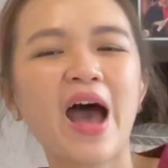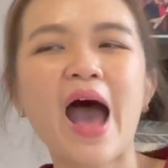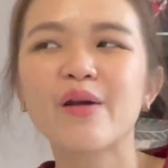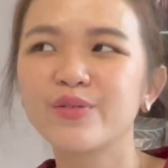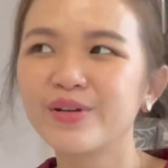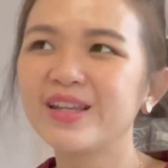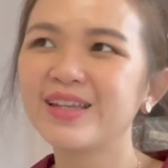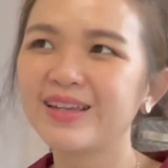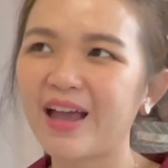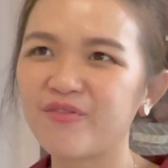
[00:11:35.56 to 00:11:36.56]
I would
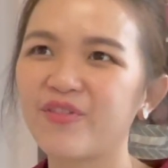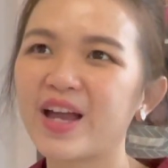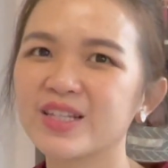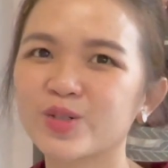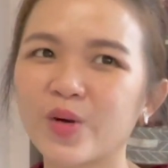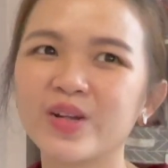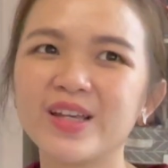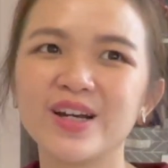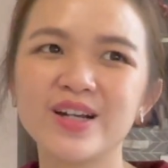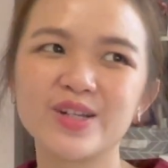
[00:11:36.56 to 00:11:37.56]
really advise, strongly
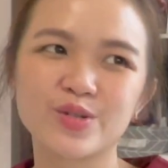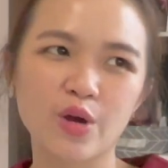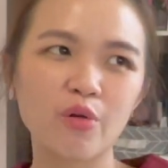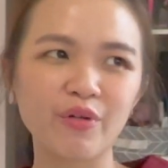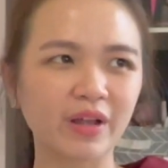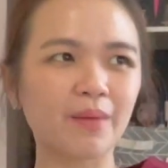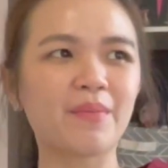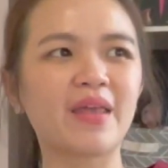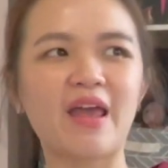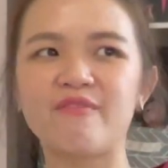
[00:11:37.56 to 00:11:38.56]
urge you, or recommend